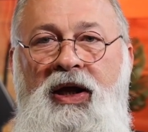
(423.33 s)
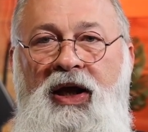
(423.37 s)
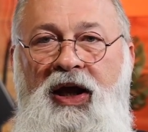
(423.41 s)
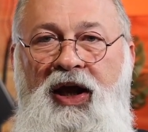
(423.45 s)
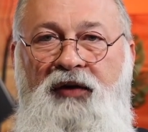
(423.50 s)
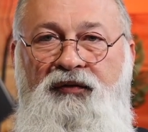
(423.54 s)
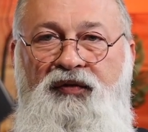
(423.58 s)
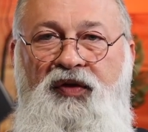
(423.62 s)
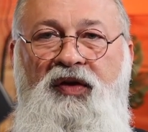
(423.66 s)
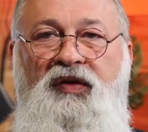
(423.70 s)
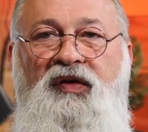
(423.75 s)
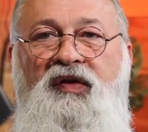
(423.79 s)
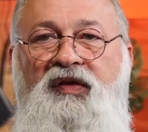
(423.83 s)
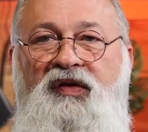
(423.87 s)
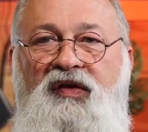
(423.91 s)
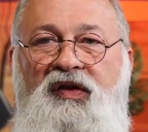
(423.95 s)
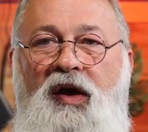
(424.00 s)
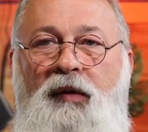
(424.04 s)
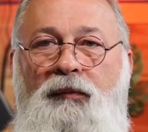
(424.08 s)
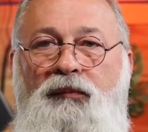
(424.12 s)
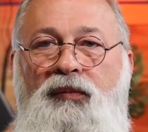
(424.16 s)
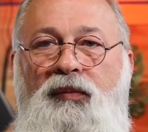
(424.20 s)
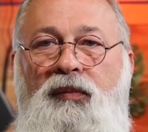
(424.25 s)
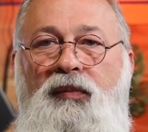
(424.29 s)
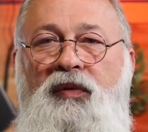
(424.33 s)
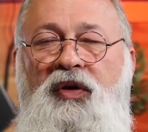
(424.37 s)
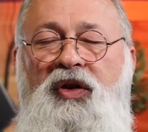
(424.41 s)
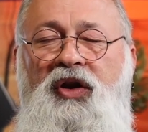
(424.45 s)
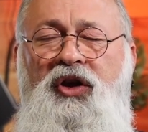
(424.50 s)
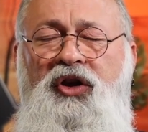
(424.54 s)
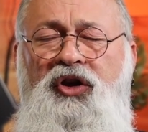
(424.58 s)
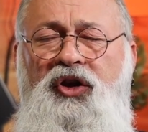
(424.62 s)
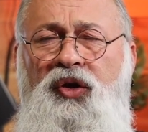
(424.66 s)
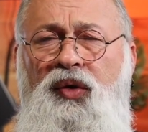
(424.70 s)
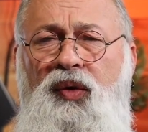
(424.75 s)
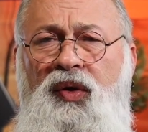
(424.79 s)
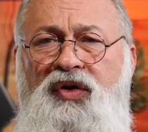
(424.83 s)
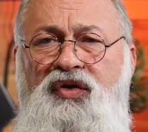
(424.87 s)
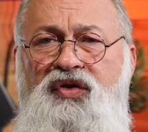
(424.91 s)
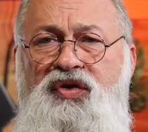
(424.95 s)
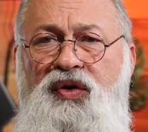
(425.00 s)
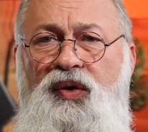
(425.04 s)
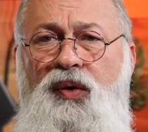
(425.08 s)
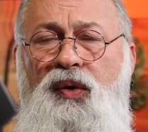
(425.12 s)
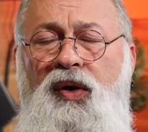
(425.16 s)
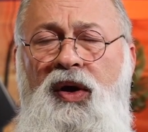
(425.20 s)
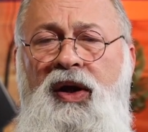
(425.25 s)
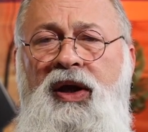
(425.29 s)
If this is something that you
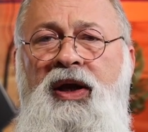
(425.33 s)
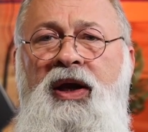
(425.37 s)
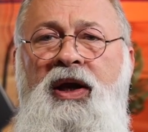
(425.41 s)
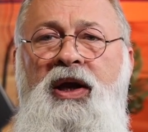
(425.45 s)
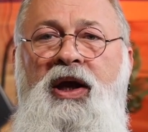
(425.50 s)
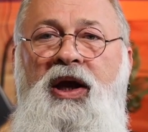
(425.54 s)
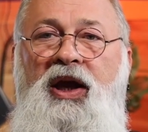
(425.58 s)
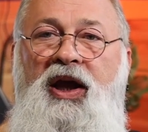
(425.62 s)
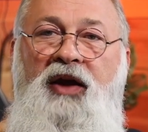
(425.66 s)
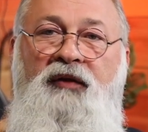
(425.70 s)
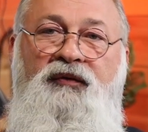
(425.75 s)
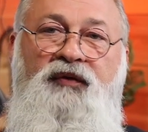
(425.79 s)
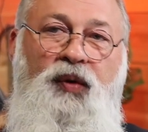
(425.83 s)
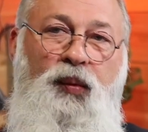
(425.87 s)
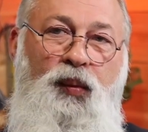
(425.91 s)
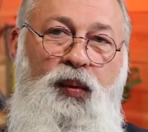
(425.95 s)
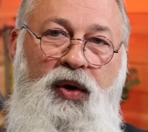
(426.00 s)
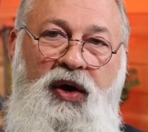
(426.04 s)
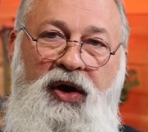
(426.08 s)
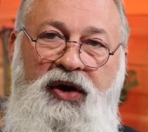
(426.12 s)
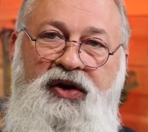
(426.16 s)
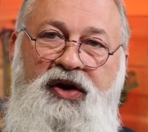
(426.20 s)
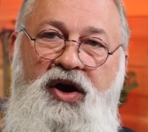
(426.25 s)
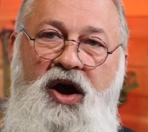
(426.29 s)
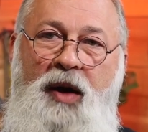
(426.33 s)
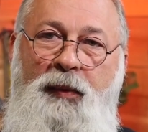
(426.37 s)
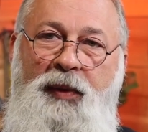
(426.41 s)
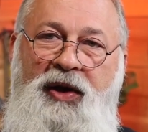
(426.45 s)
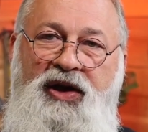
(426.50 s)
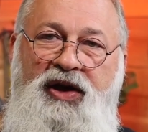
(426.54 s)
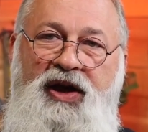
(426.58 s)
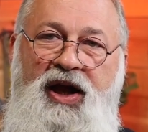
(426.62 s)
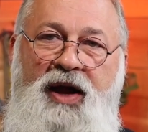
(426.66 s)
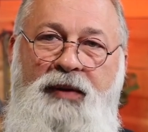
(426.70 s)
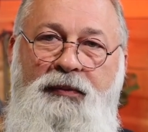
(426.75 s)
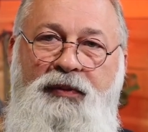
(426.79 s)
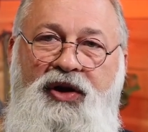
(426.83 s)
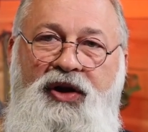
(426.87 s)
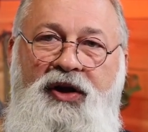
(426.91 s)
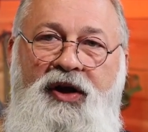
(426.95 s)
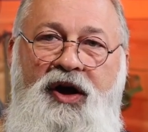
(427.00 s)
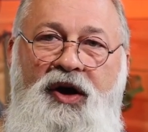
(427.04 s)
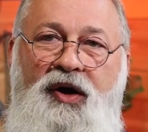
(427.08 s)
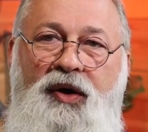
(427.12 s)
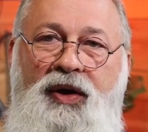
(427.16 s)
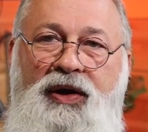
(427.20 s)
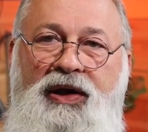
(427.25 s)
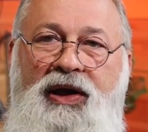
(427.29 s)
enjoy, if you would comment down
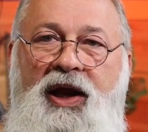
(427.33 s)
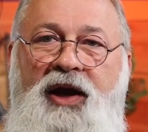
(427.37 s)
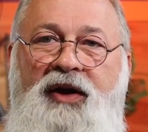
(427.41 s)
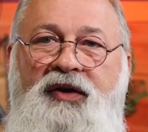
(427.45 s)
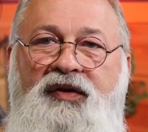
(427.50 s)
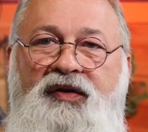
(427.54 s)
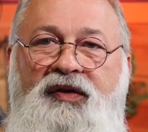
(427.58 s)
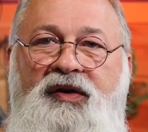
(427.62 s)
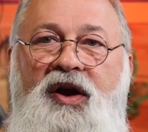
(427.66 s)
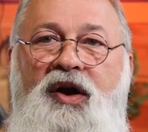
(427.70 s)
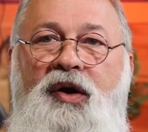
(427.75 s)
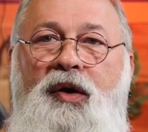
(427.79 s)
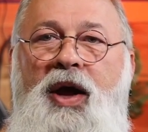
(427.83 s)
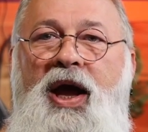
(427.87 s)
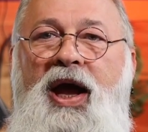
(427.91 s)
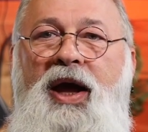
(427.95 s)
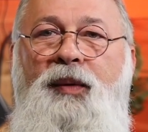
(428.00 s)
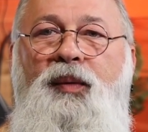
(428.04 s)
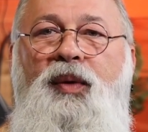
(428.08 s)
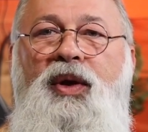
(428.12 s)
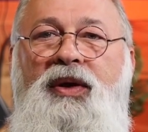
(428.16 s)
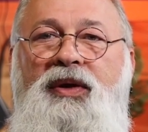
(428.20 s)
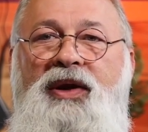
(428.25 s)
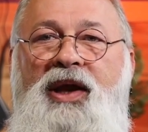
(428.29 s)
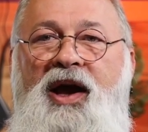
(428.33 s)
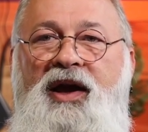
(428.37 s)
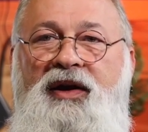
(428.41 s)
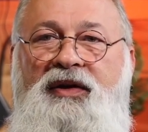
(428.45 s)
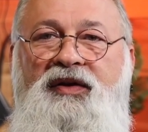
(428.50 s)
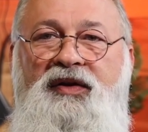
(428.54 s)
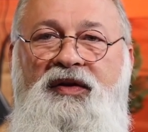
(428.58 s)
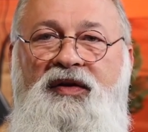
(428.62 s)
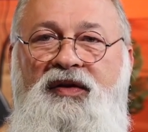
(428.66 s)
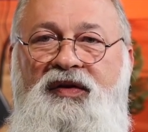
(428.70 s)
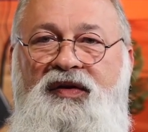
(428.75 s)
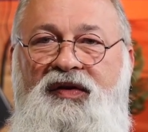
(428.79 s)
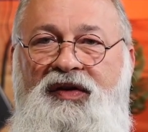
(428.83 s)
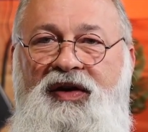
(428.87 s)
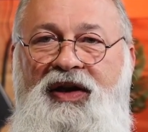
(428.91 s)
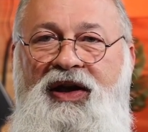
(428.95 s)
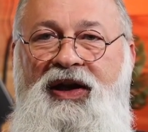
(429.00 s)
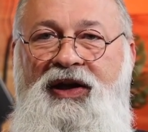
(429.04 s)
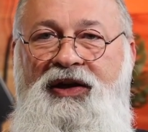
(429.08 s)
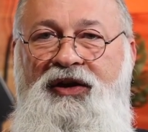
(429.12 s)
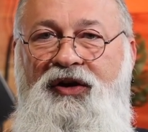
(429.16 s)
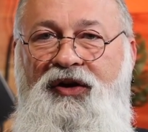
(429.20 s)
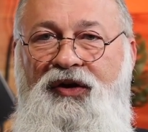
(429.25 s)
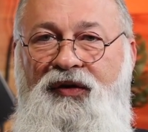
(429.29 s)
below and let us know, hey, we'd like to
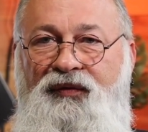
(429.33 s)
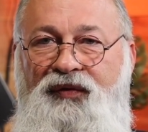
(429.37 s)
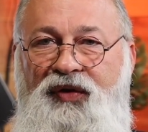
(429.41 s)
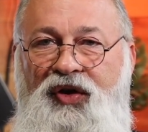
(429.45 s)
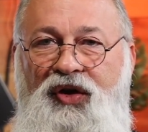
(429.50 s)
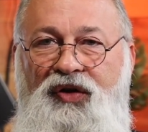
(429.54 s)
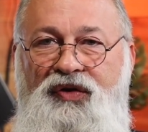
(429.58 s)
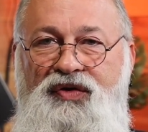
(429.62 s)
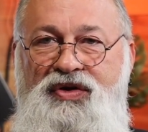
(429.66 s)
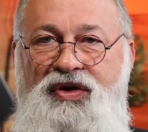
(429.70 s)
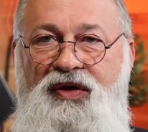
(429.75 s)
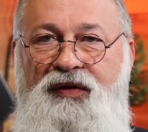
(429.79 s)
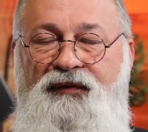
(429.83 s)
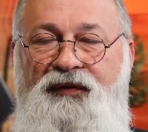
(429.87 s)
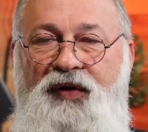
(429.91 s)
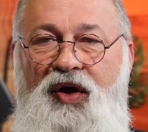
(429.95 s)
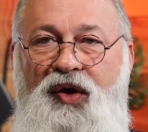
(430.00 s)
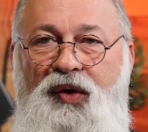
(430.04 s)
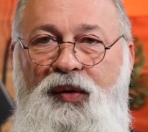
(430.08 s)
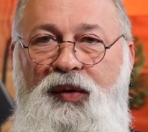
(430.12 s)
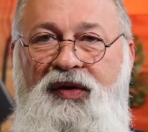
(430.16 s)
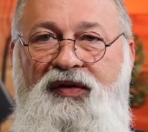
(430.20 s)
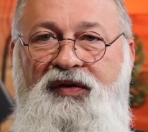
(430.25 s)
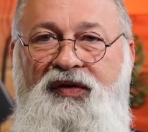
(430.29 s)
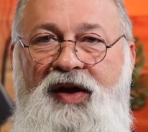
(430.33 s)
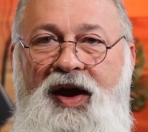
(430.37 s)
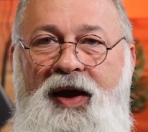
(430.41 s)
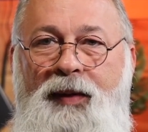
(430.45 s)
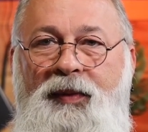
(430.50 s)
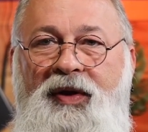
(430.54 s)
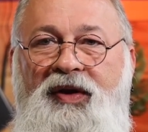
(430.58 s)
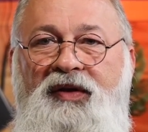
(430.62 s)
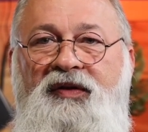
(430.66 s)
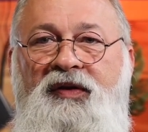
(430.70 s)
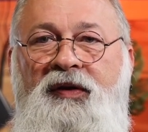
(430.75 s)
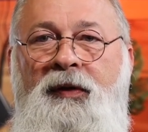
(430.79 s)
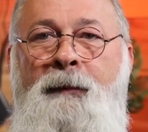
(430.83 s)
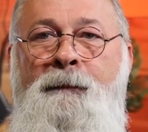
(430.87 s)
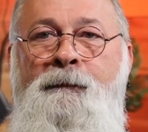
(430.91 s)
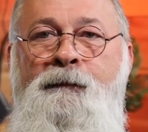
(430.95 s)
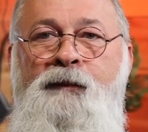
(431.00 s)
see your future photo assignments.